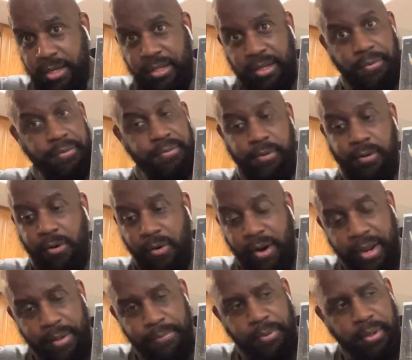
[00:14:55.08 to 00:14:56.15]
they were still
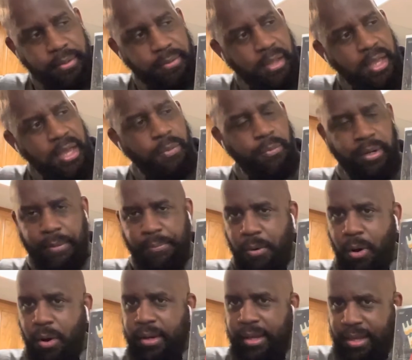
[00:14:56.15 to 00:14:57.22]
great, but when they
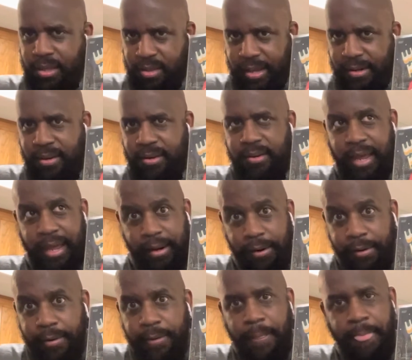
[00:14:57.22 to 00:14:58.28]
brought in J.T.
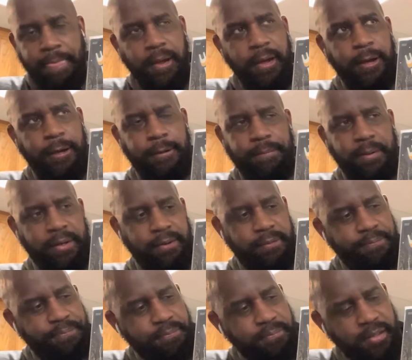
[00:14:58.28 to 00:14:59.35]
Taylor and
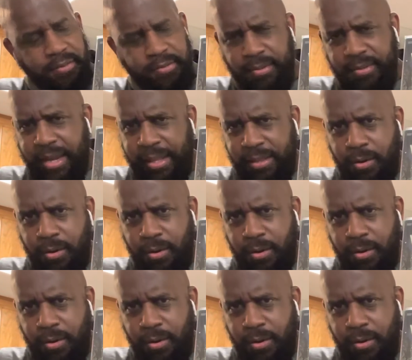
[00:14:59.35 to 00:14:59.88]
decided to